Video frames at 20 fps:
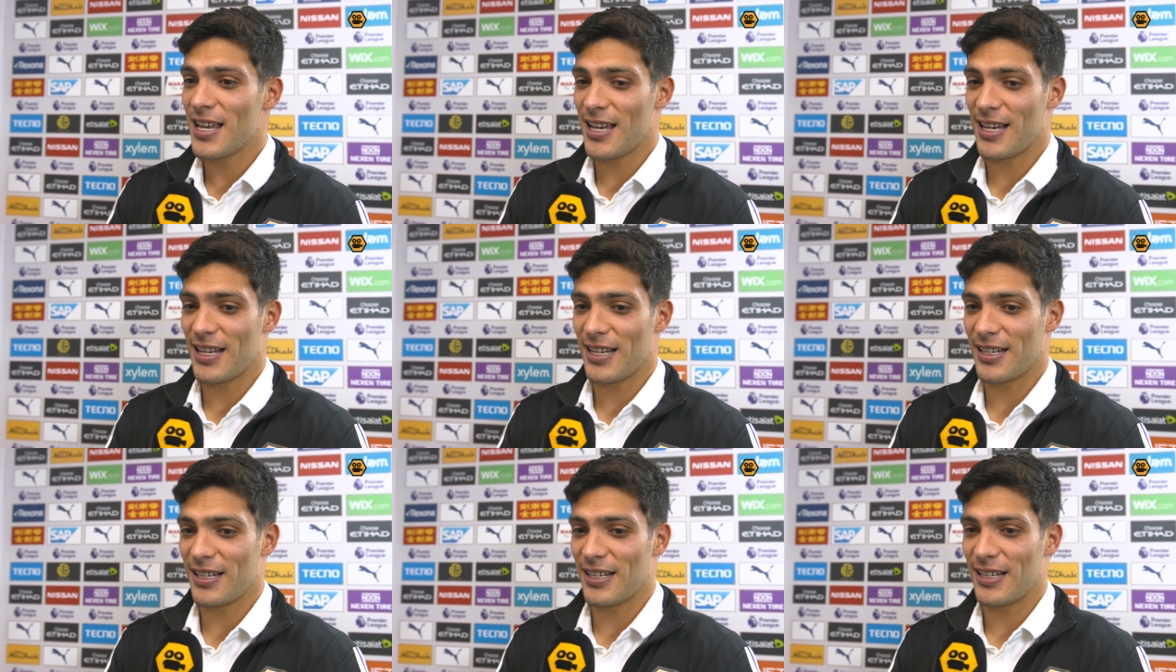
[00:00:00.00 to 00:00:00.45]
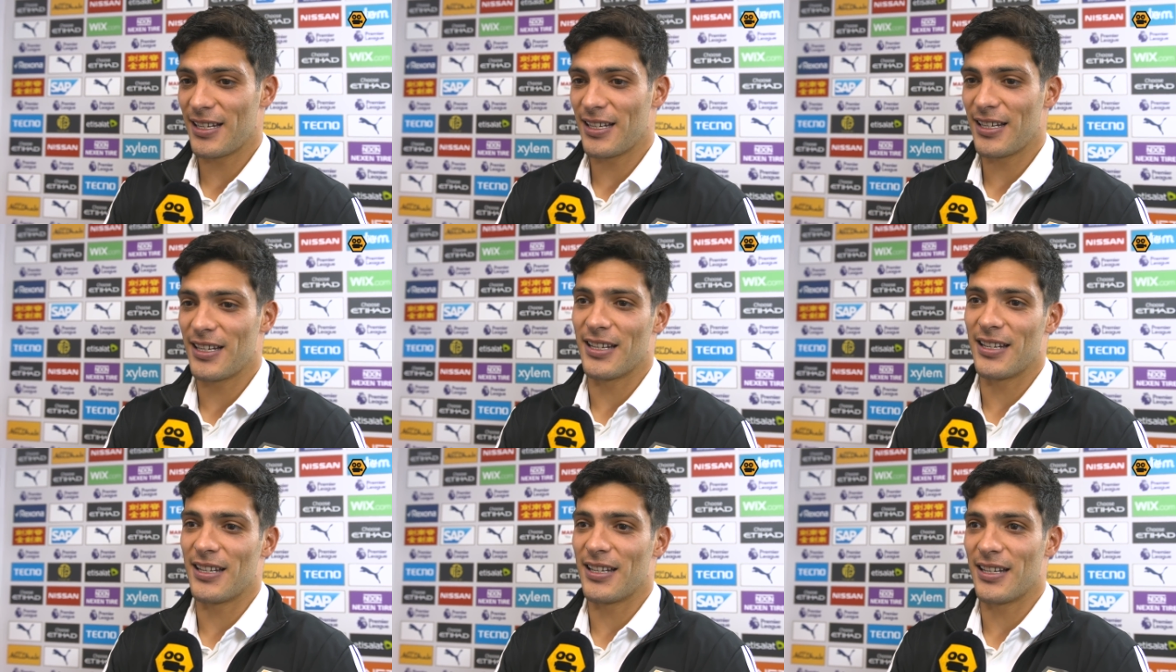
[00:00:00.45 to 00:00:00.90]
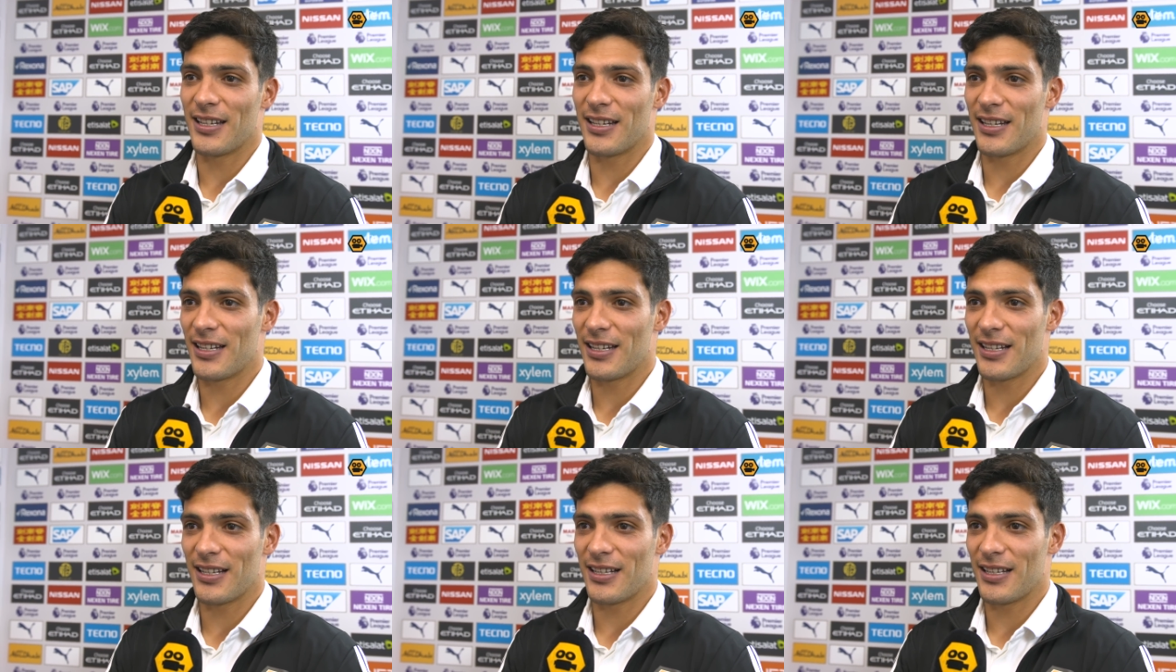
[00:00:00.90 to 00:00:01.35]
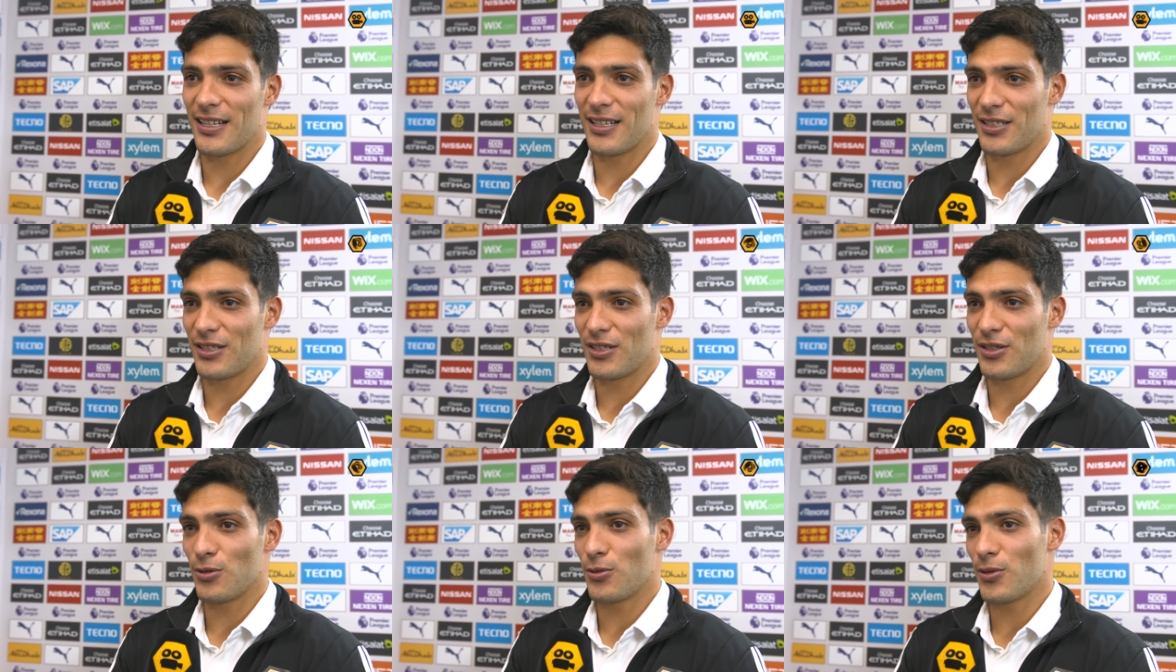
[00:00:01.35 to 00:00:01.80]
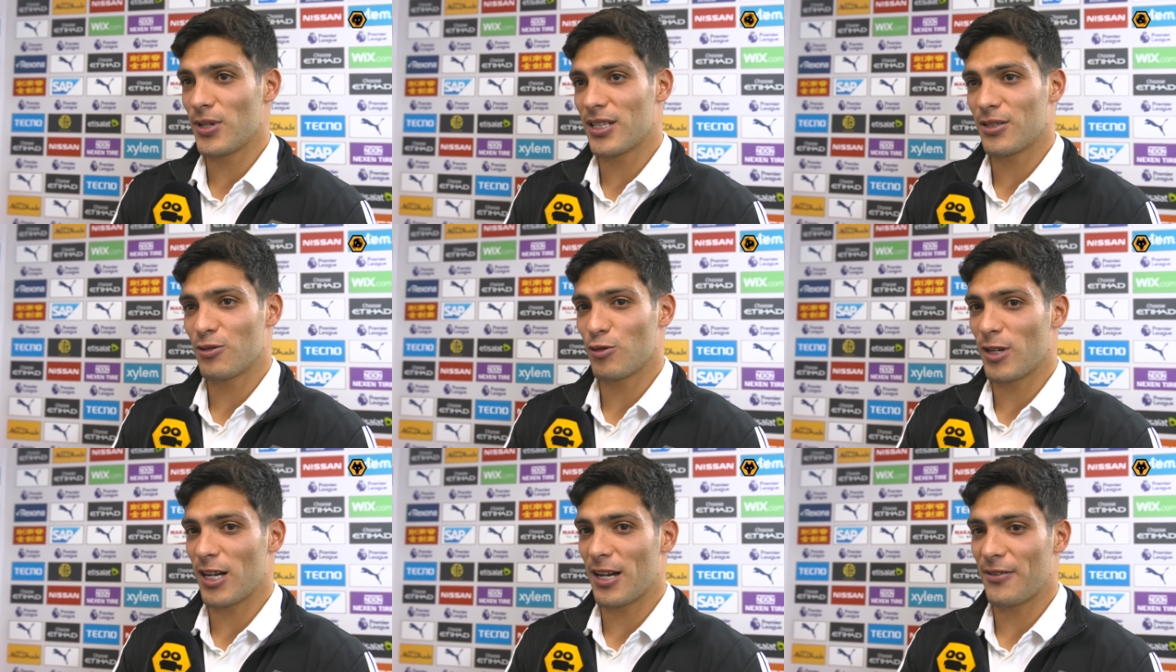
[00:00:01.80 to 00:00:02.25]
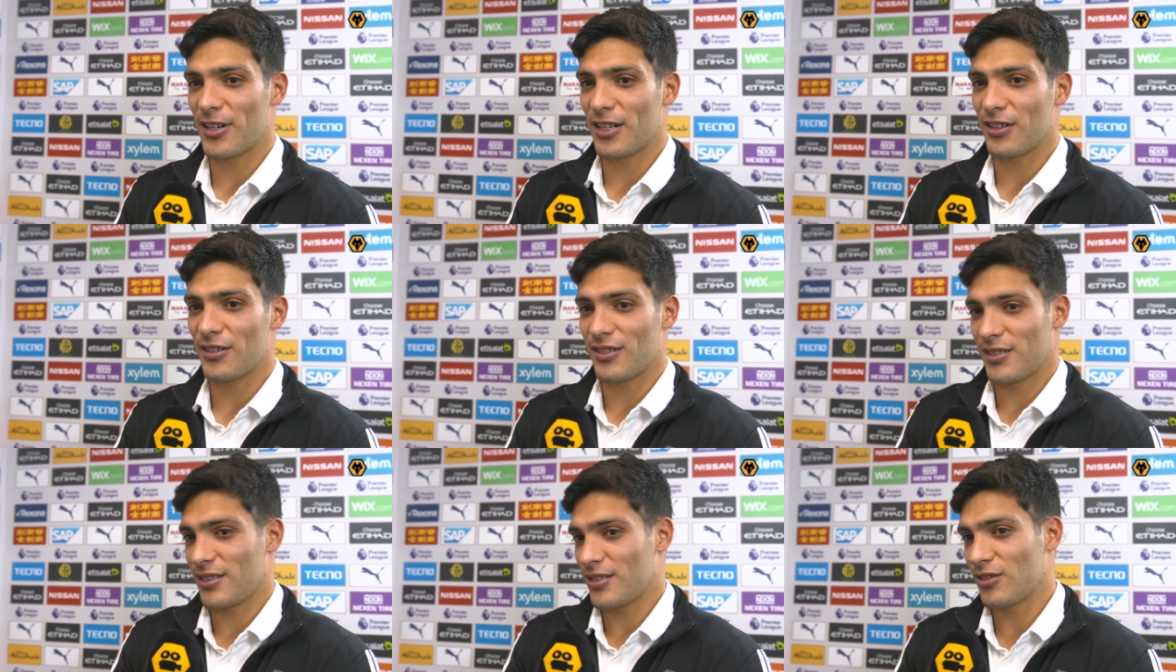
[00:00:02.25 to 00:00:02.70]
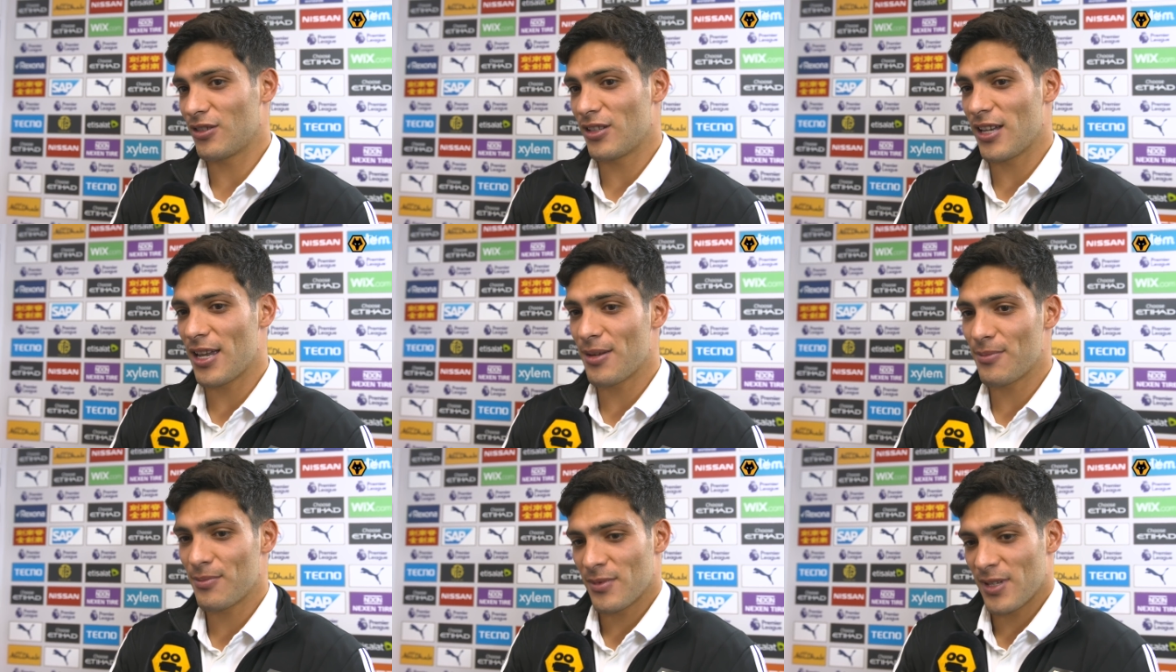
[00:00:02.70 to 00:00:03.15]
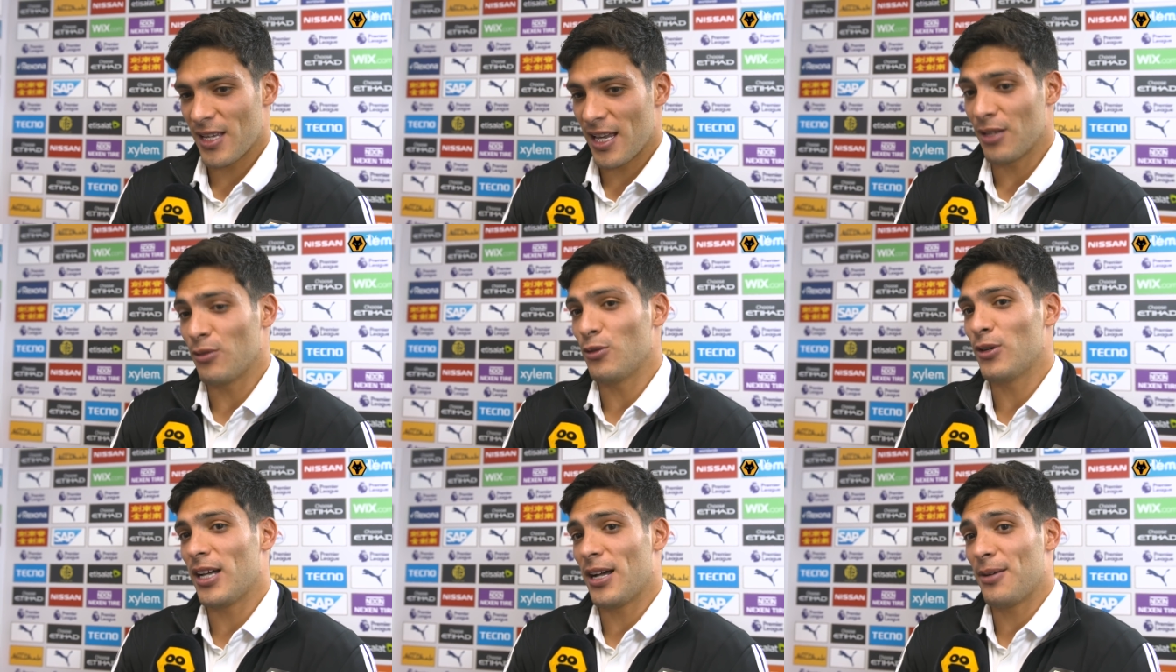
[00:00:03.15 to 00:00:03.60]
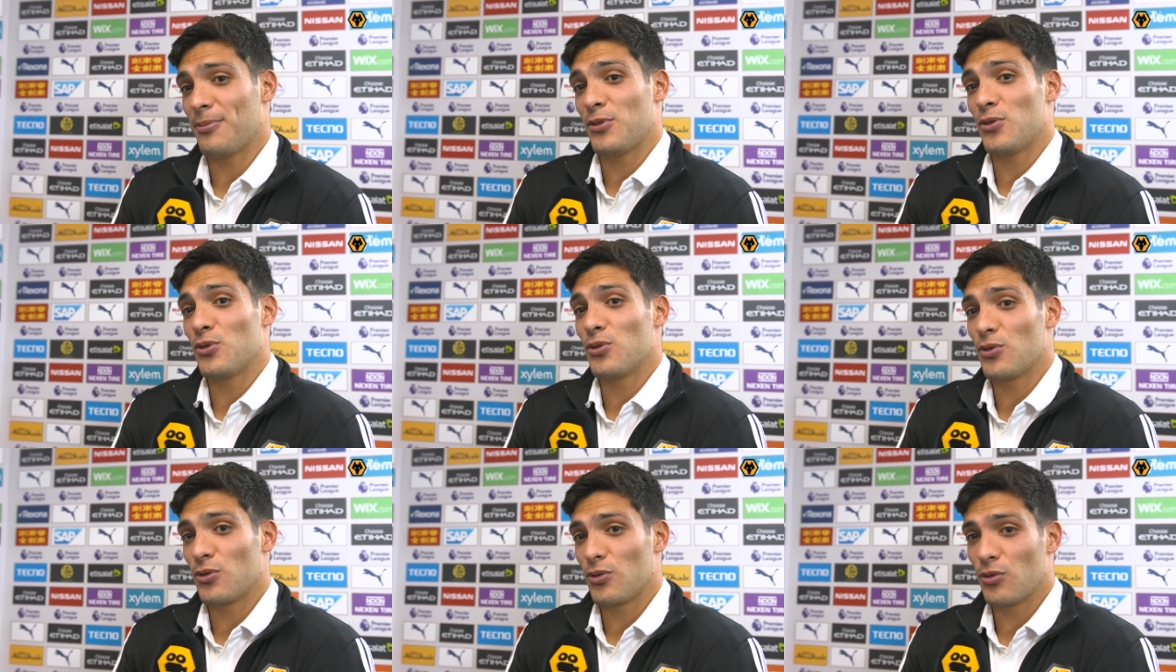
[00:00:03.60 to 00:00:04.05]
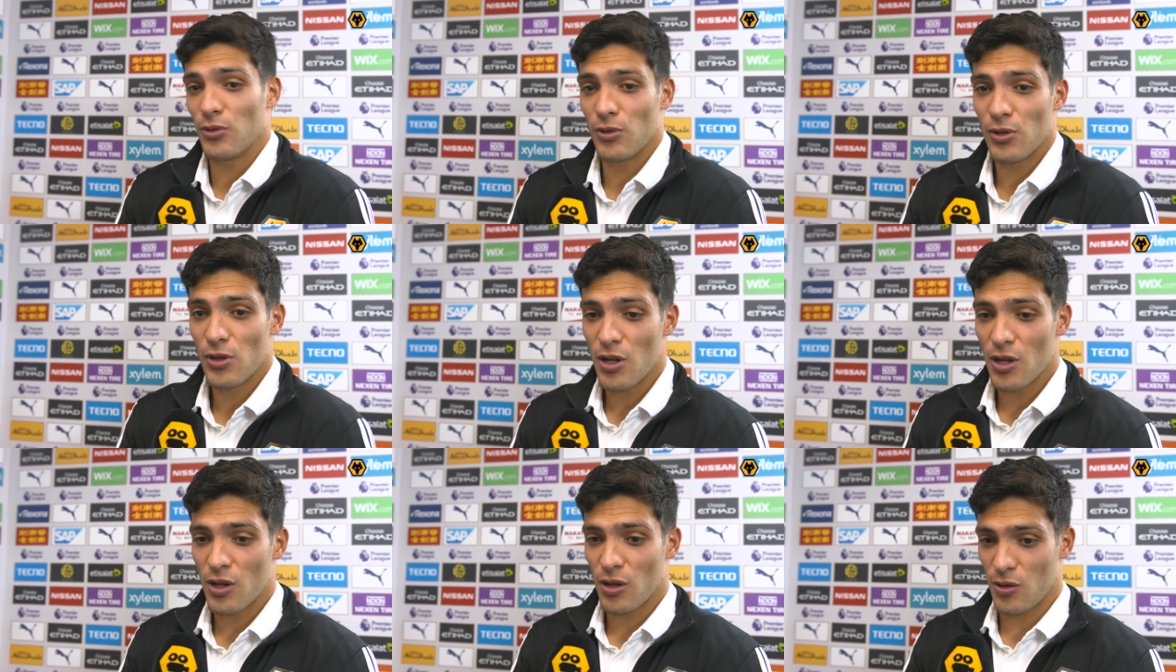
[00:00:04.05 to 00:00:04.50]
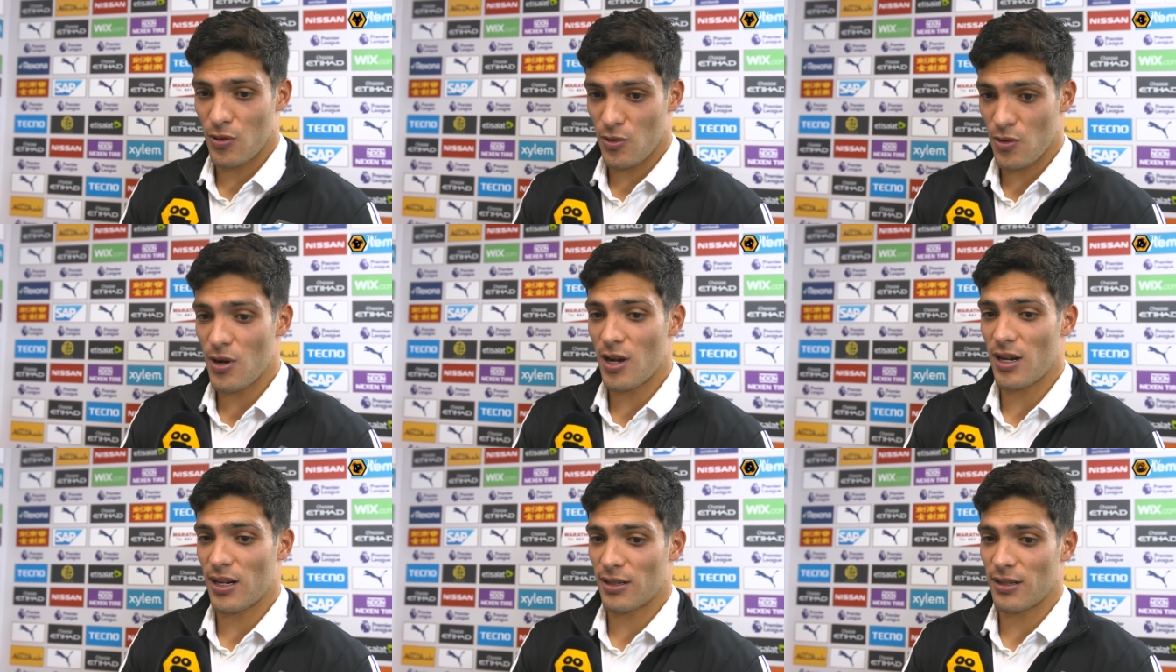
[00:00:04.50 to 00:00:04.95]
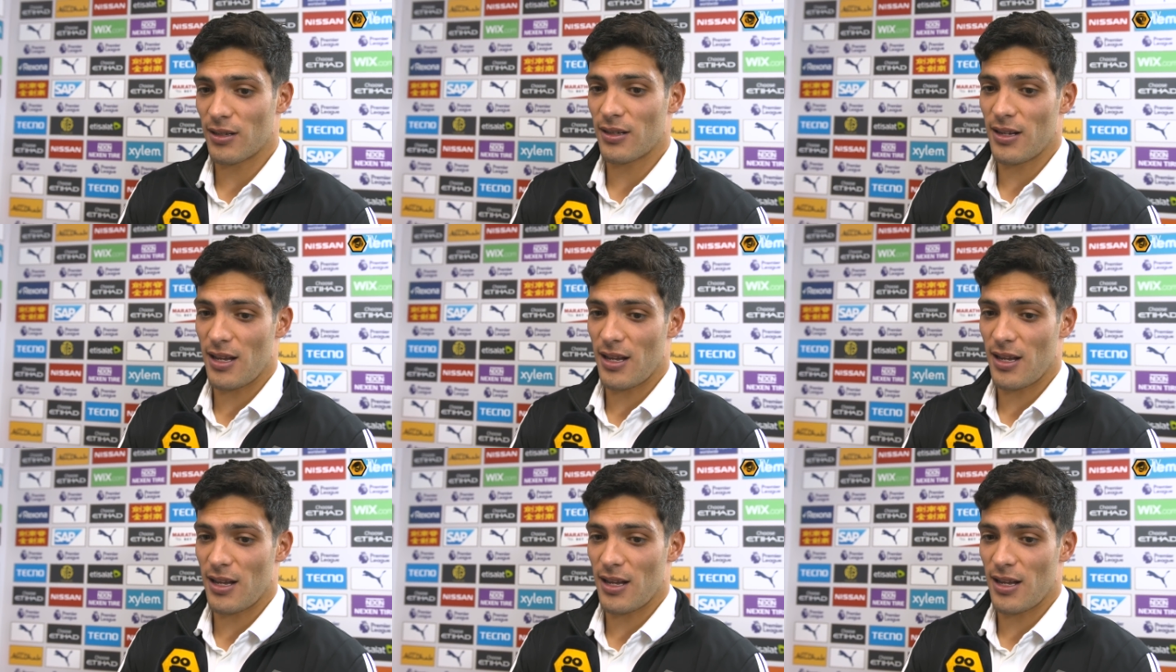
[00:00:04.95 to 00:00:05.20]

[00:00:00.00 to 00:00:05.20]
and in two weeks we have another good game that we have to do a